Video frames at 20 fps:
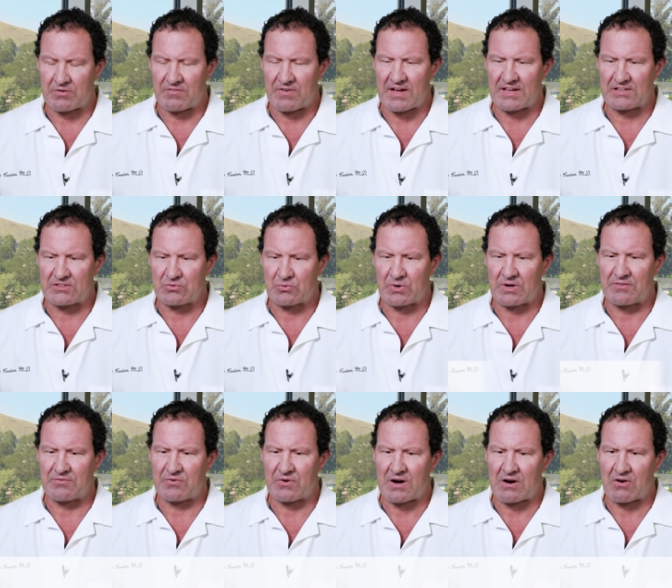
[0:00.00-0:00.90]
provide
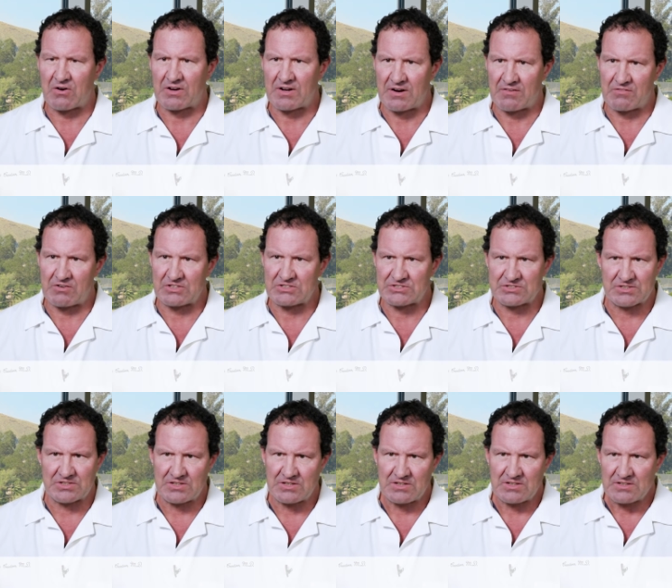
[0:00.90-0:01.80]
24 hour
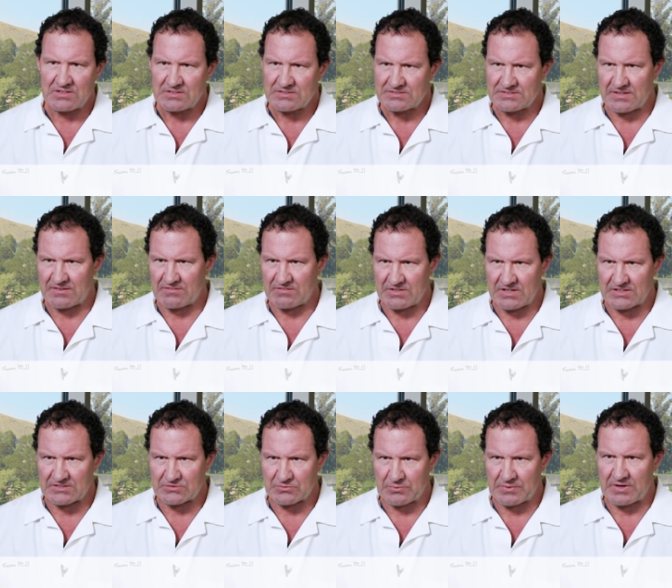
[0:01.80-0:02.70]
coverage seven
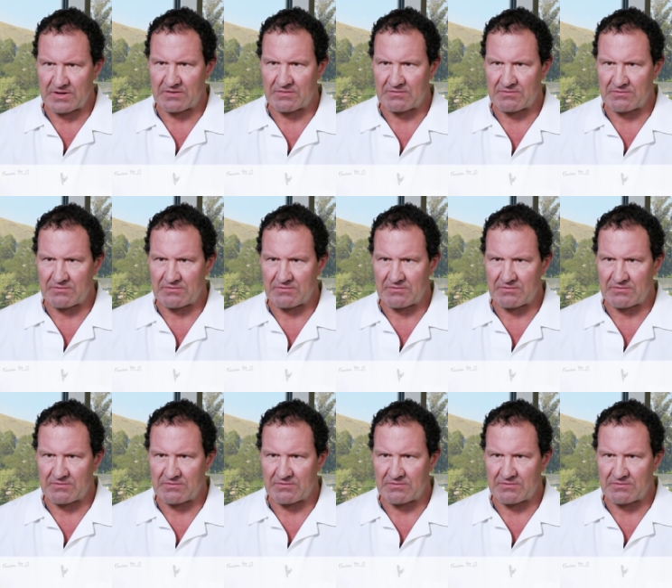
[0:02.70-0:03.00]
days a week